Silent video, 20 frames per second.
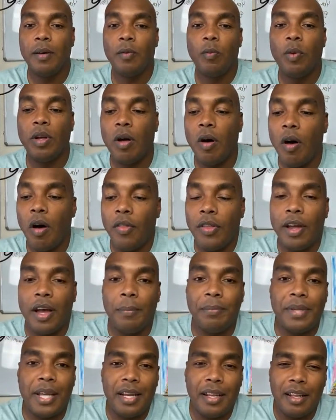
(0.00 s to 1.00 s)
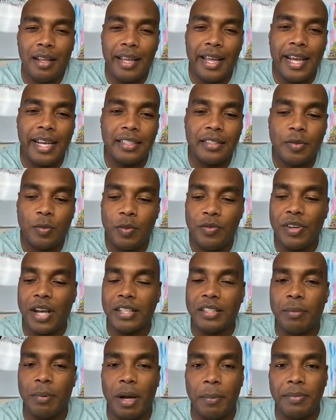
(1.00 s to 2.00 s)
all the updated links. We've got
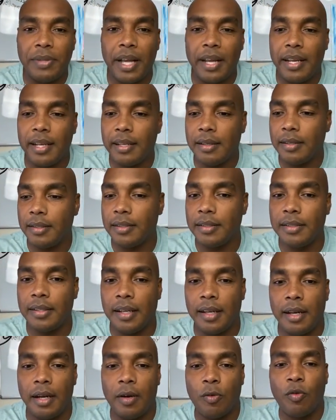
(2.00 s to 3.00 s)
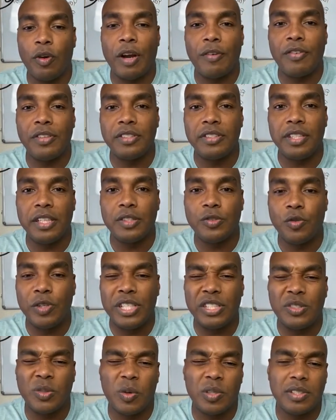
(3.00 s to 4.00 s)
some updated uh, references,
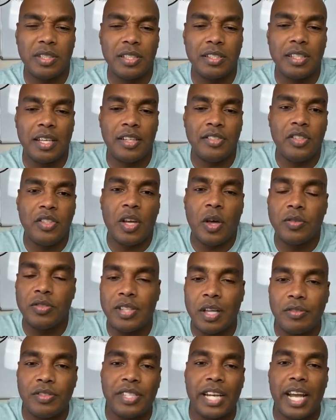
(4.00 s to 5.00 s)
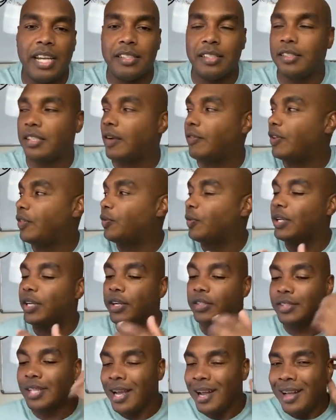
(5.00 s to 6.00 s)
resources, because you know stuff changes every three years.